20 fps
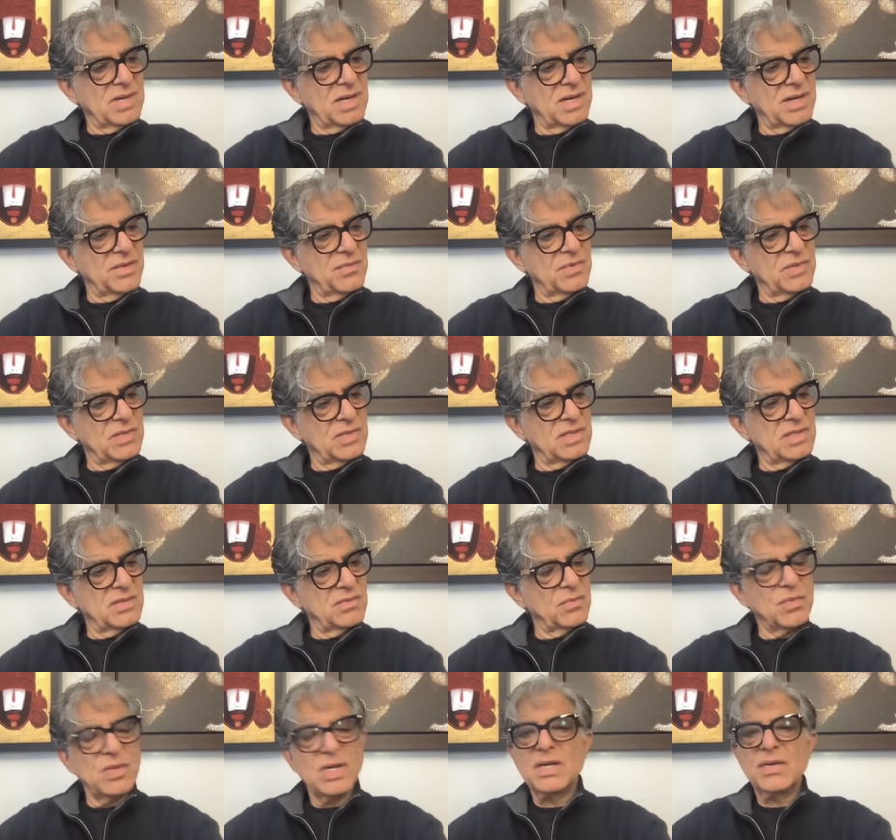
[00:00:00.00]
I will
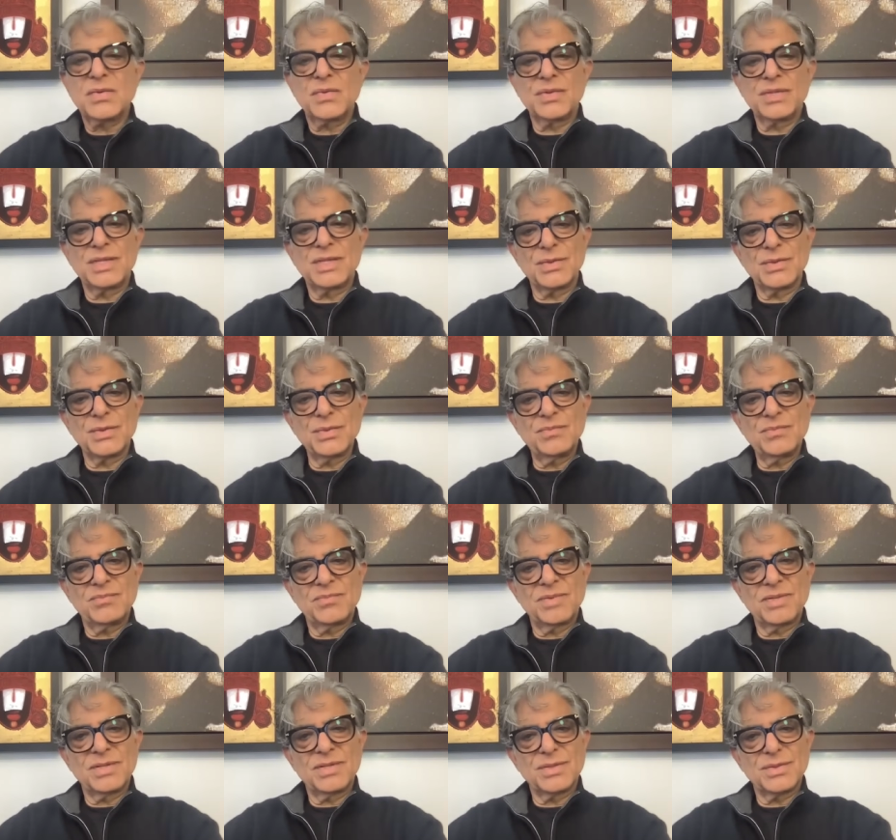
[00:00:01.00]
work with you
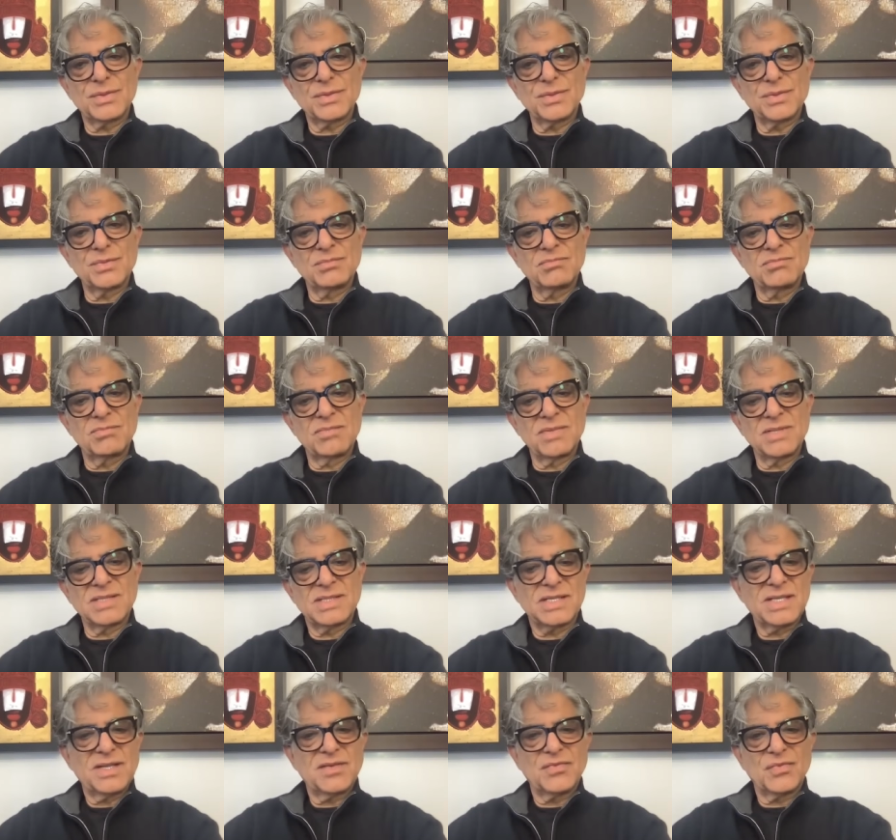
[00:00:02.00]
to
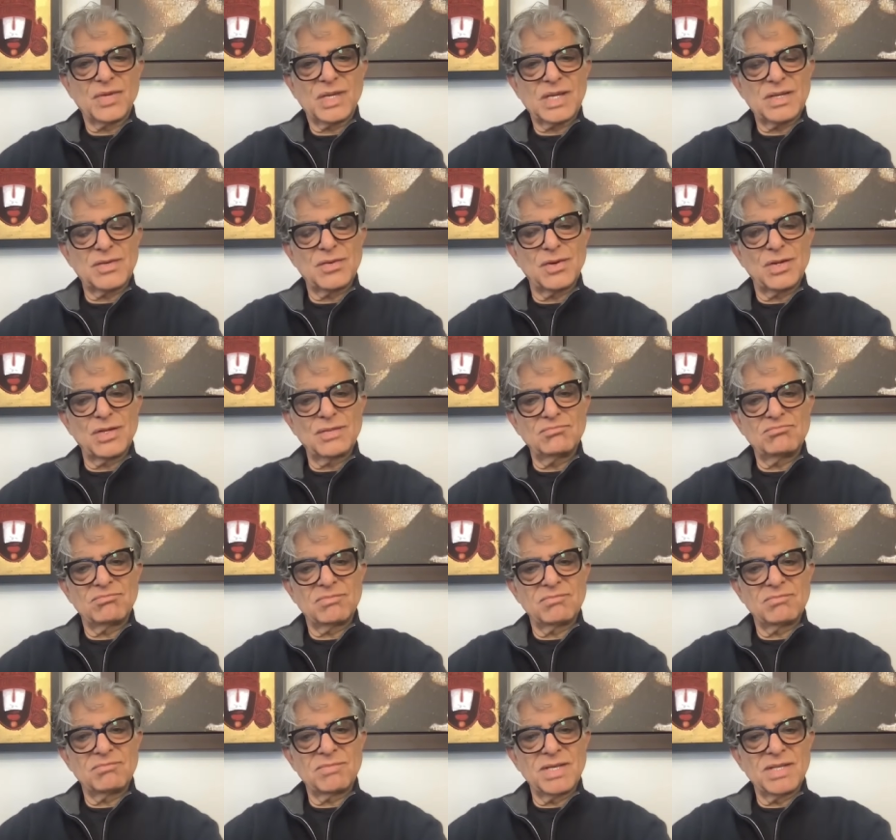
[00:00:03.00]
see if we can all
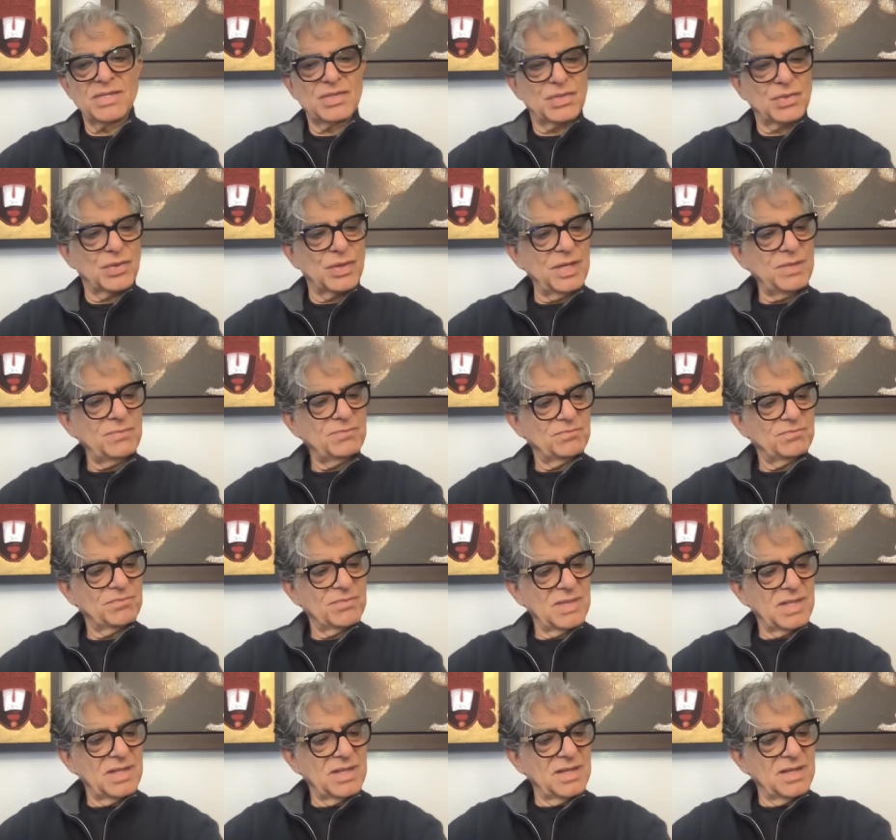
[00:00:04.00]
enjoy
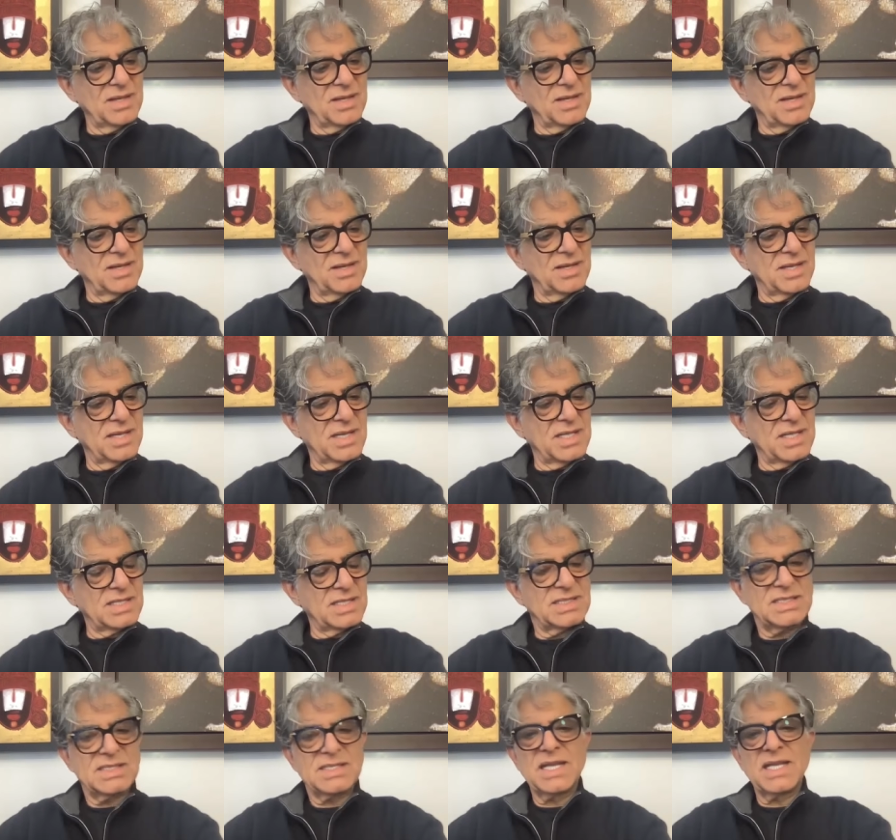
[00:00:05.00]
a
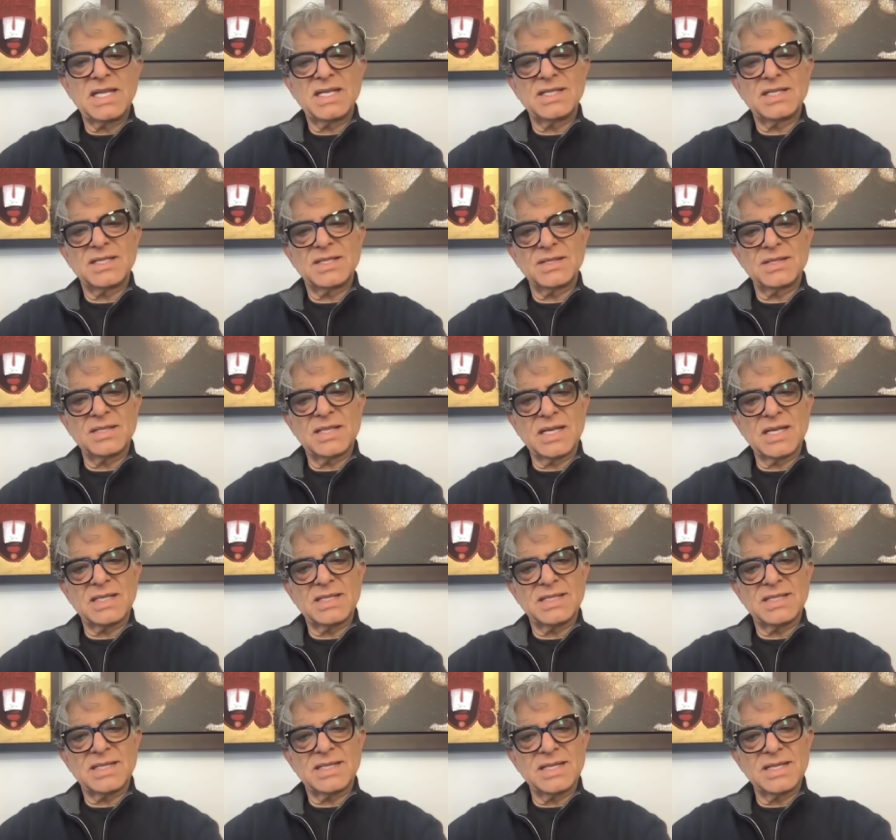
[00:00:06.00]
state
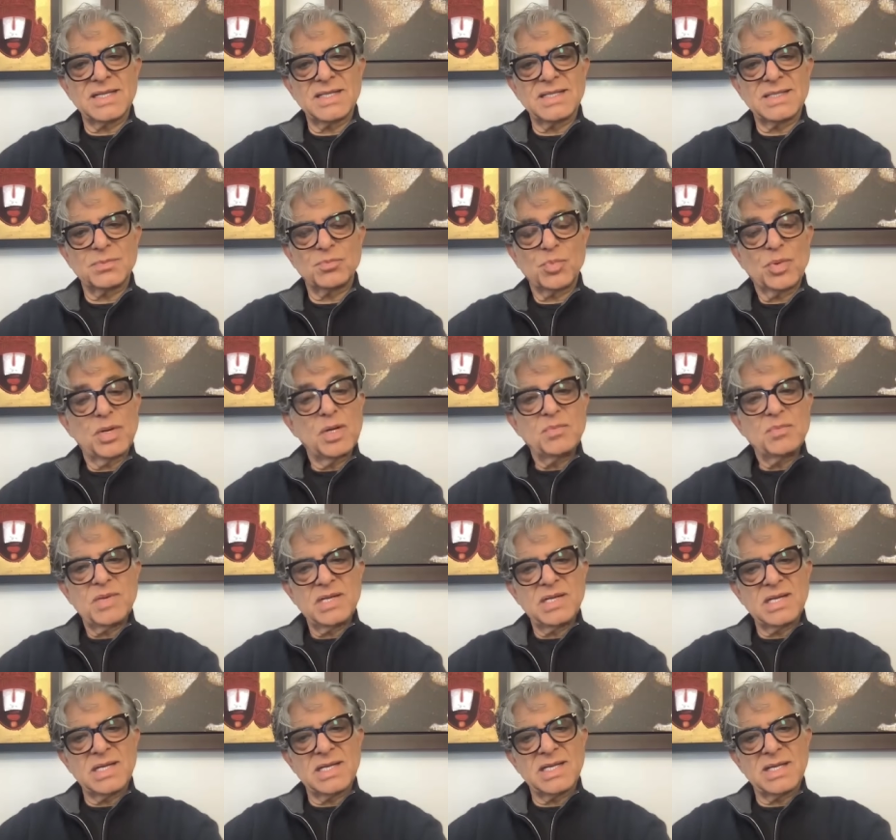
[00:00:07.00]
that is
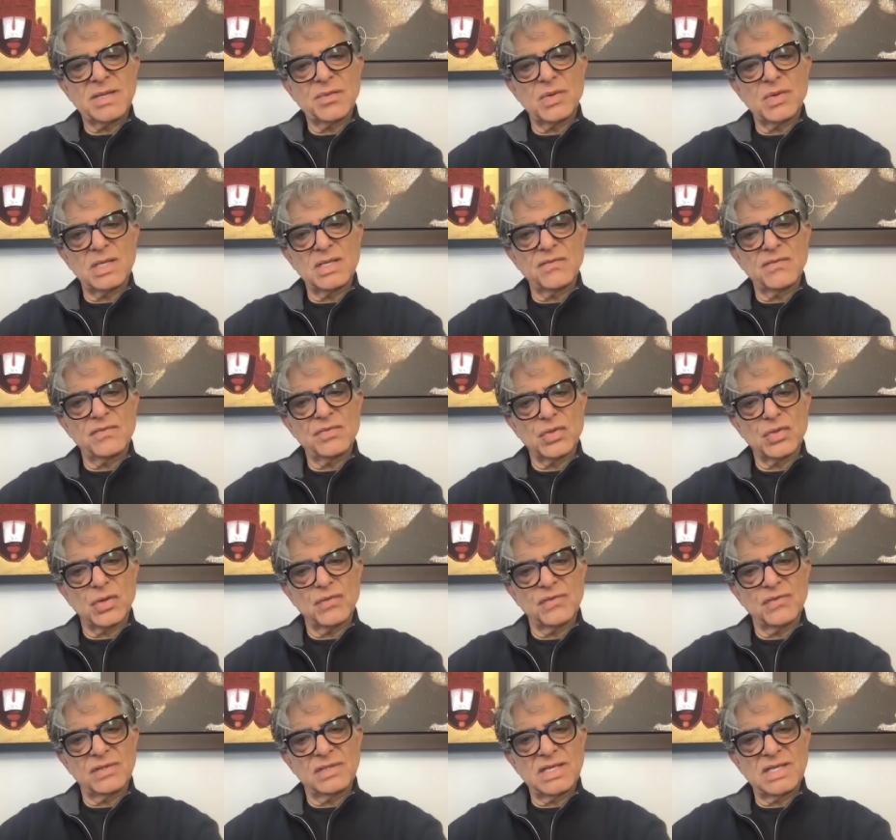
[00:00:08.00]
permanently one of
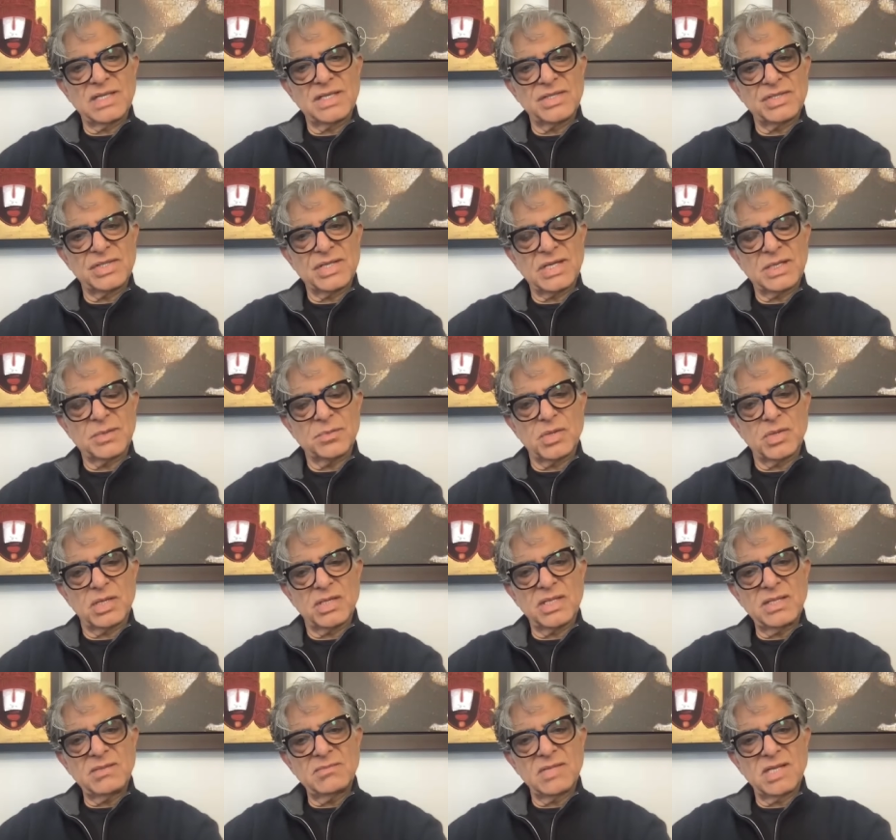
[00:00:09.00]
joyful, energetic
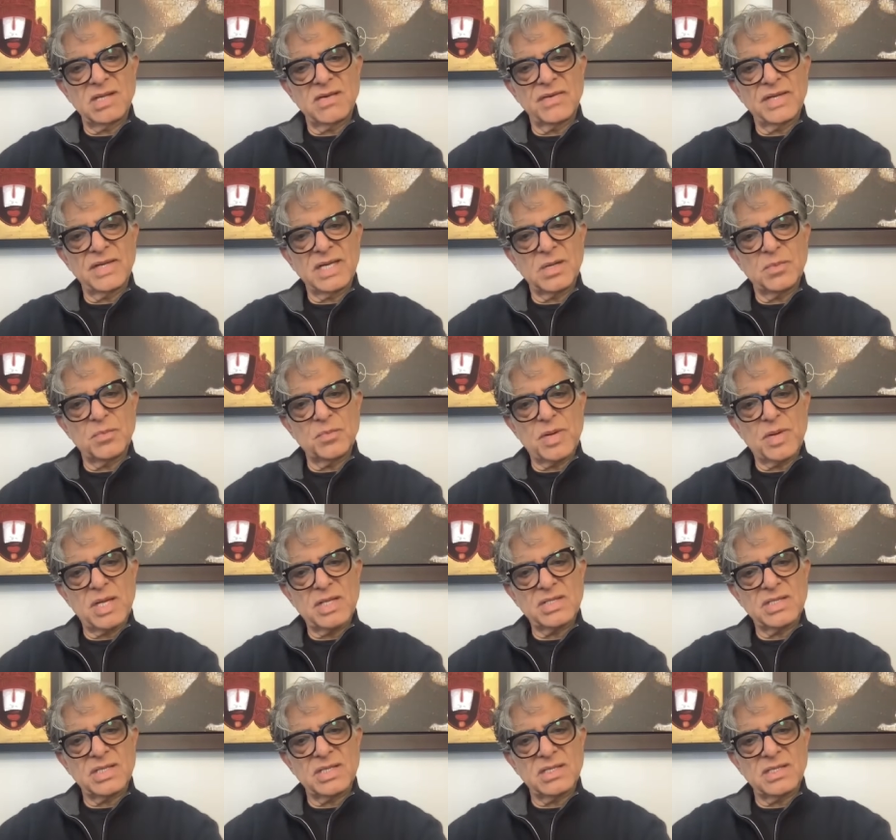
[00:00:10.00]
body, loving,
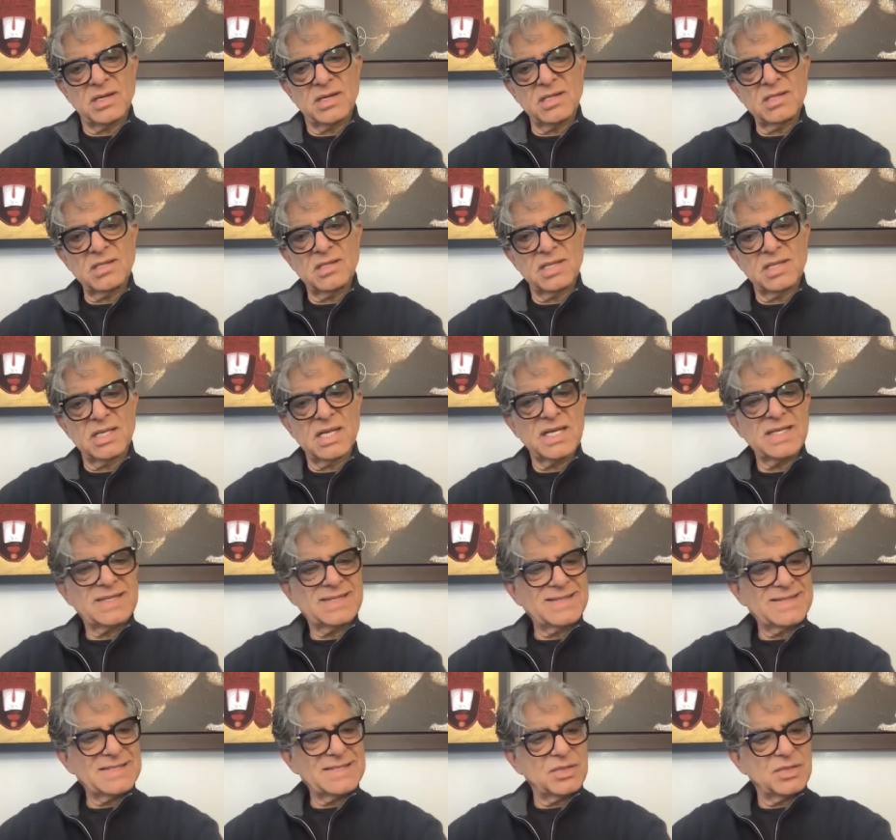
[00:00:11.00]
compassionate heart,
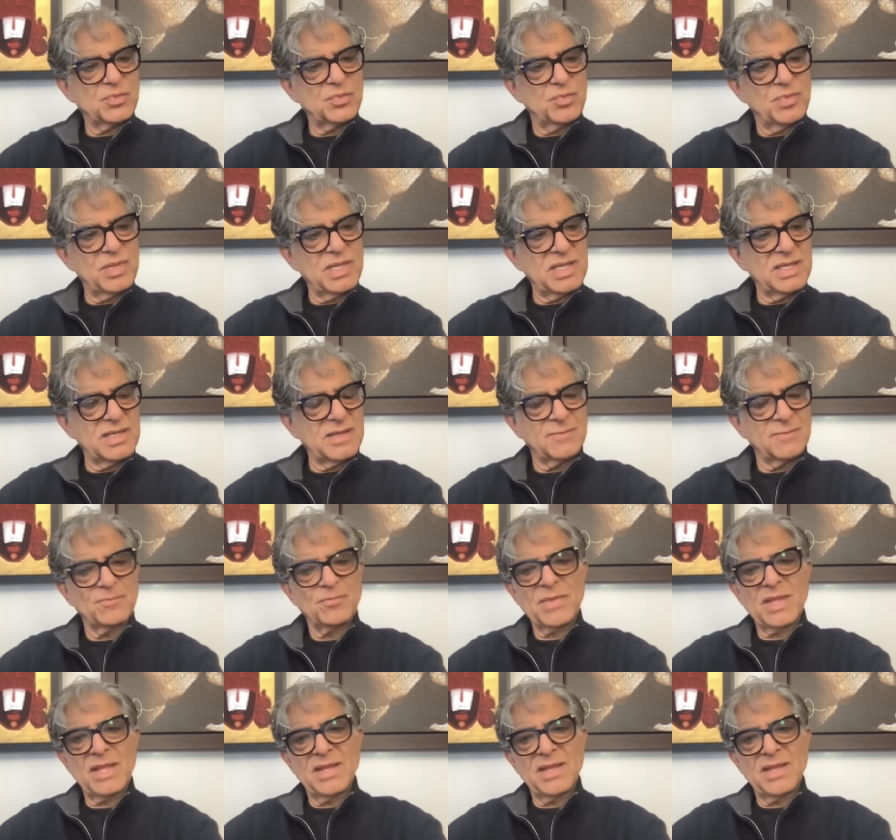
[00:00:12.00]
lightness of being.